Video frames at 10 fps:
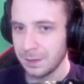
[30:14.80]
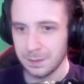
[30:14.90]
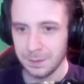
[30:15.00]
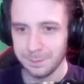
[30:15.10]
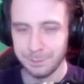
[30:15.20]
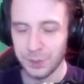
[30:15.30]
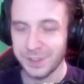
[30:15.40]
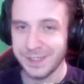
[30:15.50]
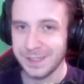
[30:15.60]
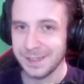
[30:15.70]

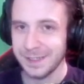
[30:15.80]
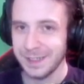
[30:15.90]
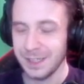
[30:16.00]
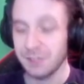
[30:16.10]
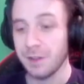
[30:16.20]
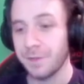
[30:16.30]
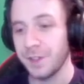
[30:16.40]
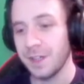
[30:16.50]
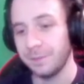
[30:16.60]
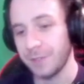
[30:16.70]
But in Griffin and
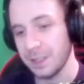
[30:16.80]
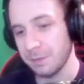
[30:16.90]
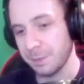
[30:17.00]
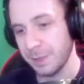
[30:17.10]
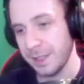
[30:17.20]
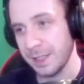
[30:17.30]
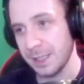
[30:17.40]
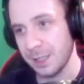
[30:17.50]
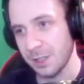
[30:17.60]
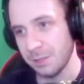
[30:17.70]
Phantom's place
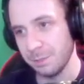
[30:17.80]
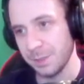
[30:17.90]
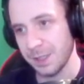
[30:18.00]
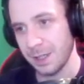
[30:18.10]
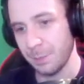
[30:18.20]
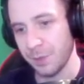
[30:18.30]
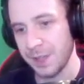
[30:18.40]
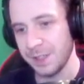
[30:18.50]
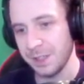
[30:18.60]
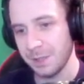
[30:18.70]
comes a brand new
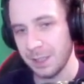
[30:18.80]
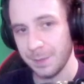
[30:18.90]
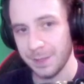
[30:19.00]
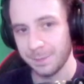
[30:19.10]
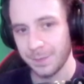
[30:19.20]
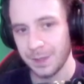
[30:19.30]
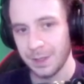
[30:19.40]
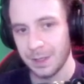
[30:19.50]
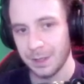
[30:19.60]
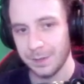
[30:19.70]
enemy.
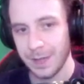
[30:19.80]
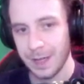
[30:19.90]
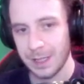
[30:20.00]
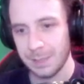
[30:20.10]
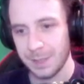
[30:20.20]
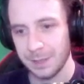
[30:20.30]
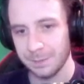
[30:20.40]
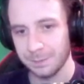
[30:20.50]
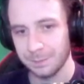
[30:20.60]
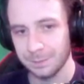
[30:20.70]
That enemy
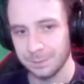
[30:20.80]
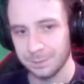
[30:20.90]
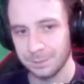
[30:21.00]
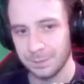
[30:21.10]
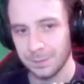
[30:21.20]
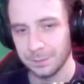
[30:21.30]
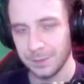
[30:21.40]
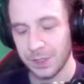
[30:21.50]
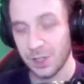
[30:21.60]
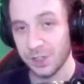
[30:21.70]
is
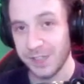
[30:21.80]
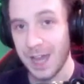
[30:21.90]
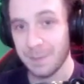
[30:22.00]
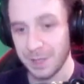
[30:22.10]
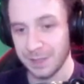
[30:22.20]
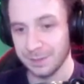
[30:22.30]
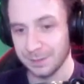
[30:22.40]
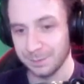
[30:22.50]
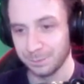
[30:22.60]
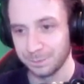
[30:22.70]
called Nightmare.
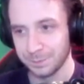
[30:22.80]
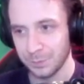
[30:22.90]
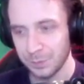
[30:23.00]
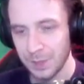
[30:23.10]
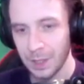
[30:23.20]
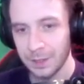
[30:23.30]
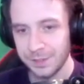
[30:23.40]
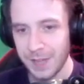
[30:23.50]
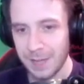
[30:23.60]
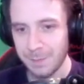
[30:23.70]

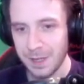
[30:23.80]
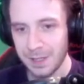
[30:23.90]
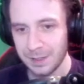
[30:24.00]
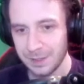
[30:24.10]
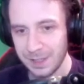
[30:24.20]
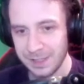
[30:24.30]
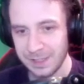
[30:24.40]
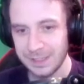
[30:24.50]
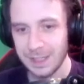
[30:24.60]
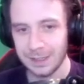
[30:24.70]
Nightmare is
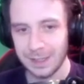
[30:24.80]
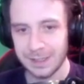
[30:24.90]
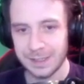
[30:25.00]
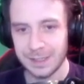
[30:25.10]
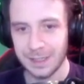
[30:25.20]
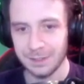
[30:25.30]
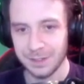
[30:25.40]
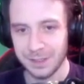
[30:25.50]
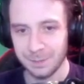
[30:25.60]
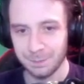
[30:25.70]
exactly as it sounds.
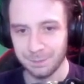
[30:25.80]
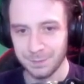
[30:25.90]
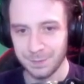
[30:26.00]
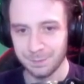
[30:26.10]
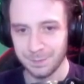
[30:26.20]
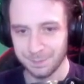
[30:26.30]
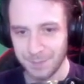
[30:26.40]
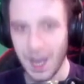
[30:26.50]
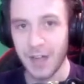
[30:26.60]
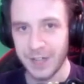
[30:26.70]
A
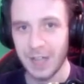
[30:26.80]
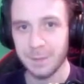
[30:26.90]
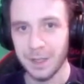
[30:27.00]
nightmare.